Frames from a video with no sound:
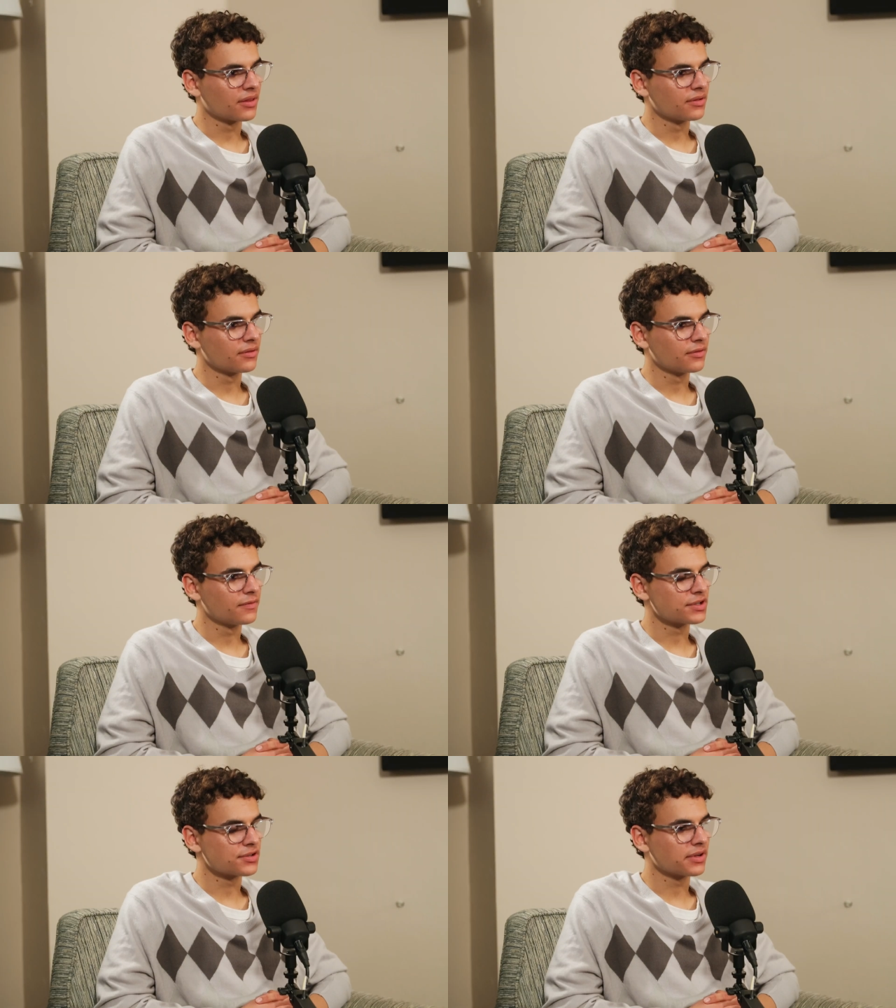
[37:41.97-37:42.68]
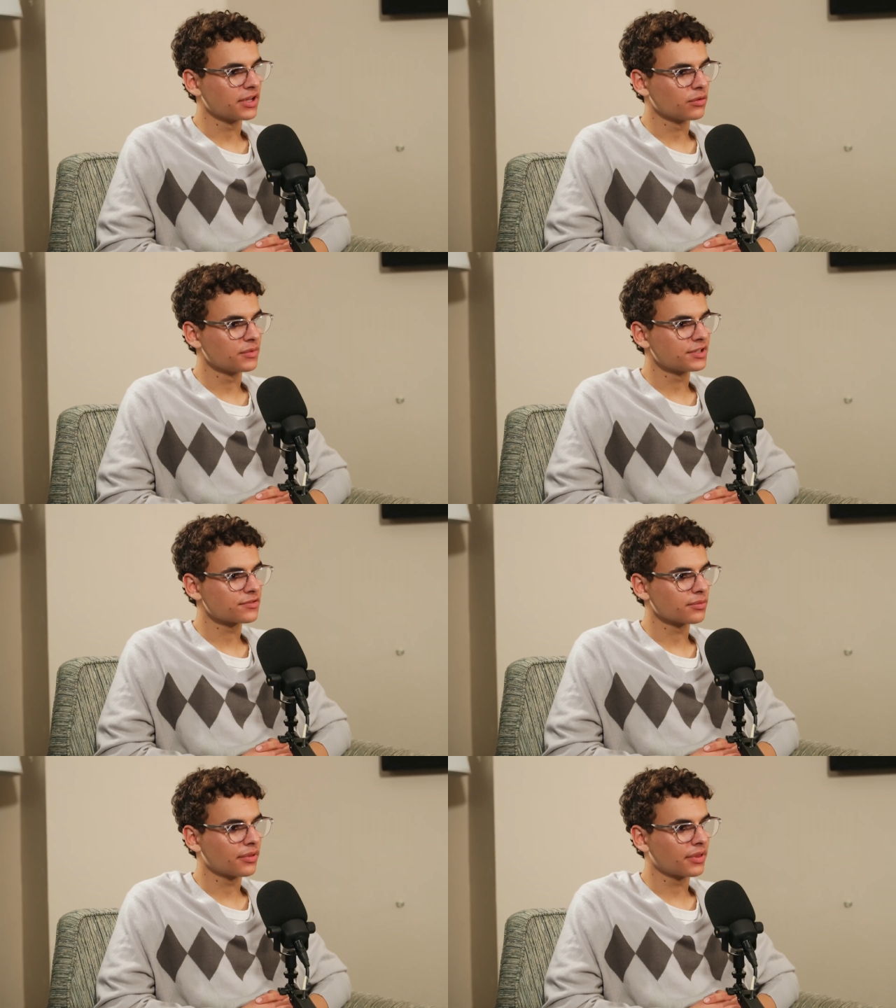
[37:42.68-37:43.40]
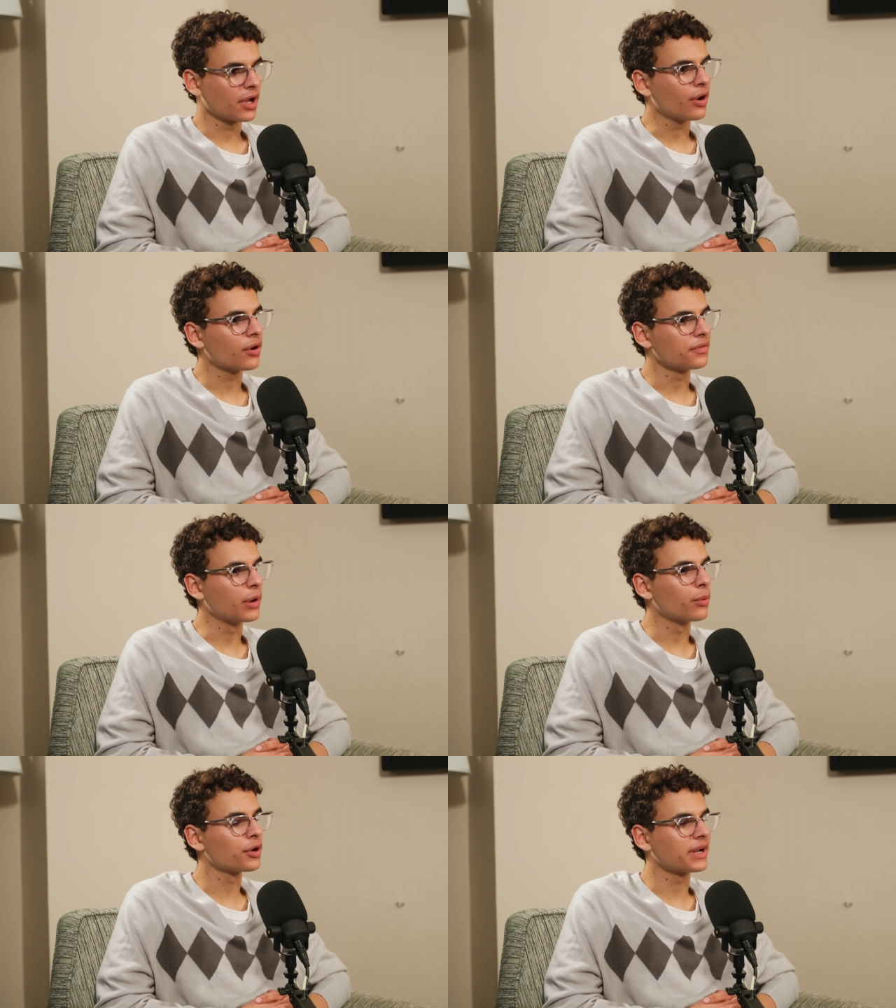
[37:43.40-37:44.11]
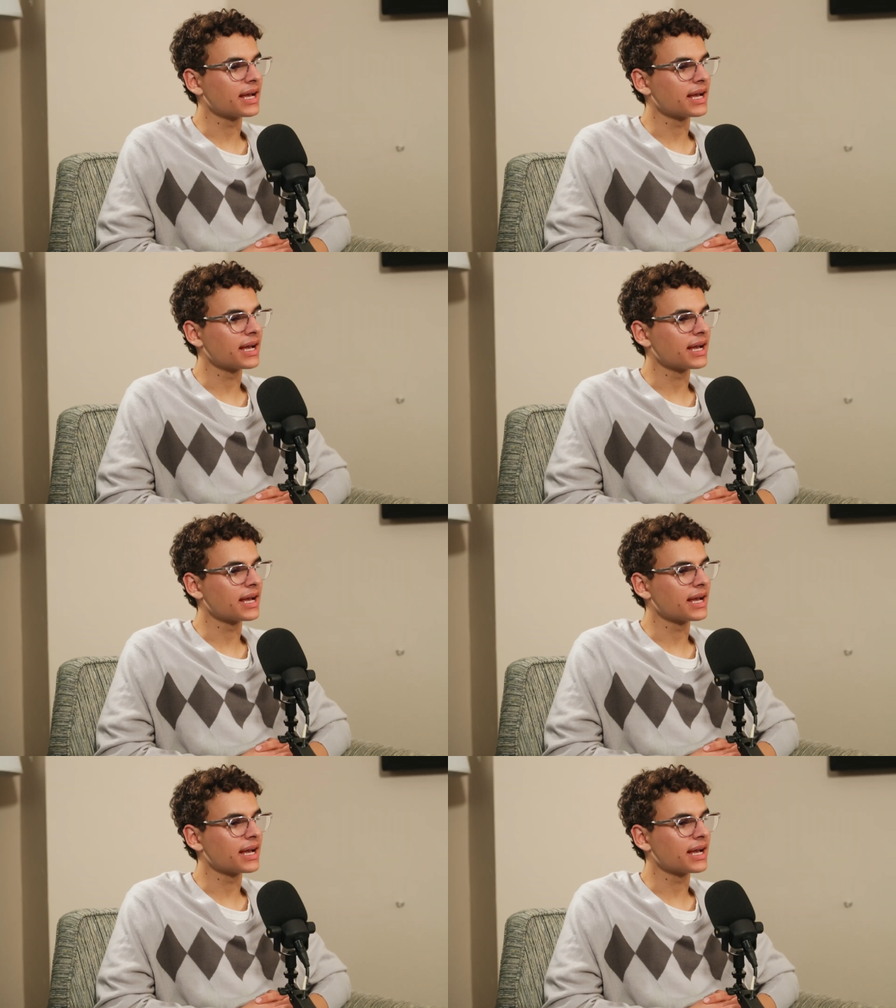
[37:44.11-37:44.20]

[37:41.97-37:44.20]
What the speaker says: lot of the visual elements were there. They weren't